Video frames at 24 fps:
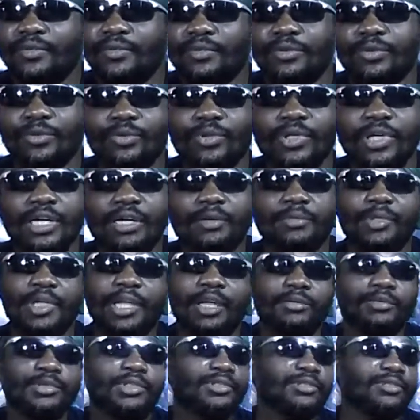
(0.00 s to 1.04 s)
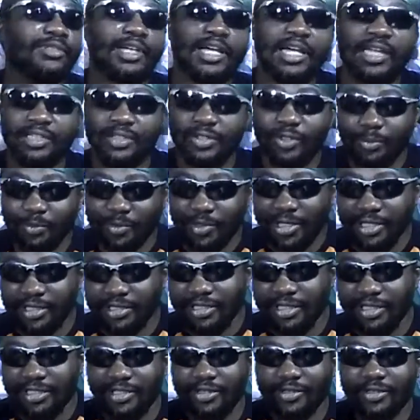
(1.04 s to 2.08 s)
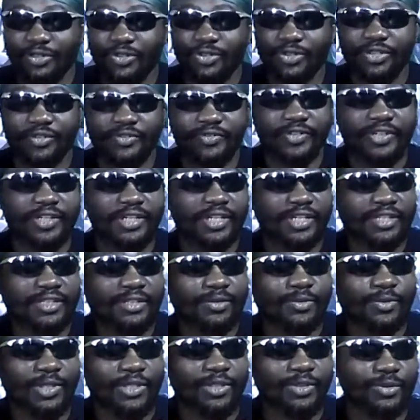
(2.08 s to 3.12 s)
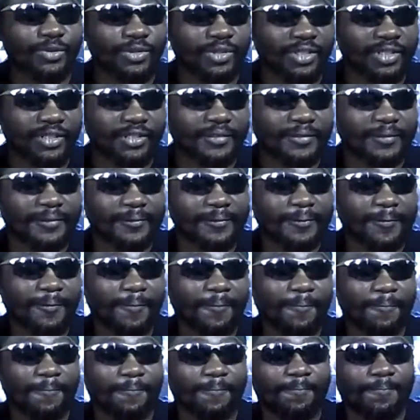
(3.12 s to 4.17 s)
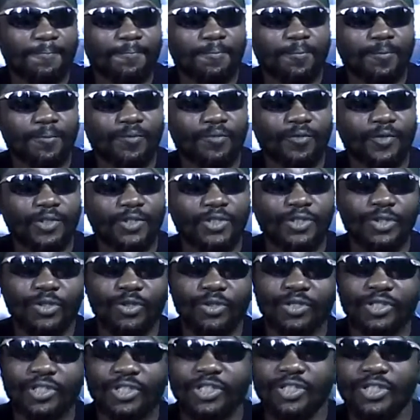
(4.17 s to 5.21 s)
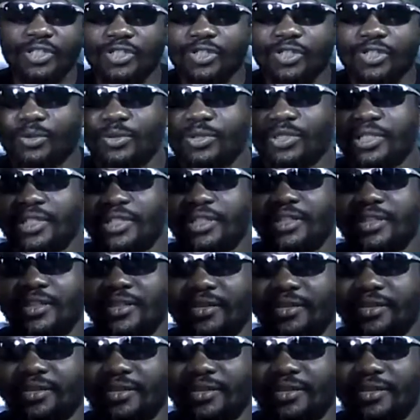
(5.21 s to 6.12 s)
Who are with hands up, because I hear three different answers. What do you say? Soldiers, you say.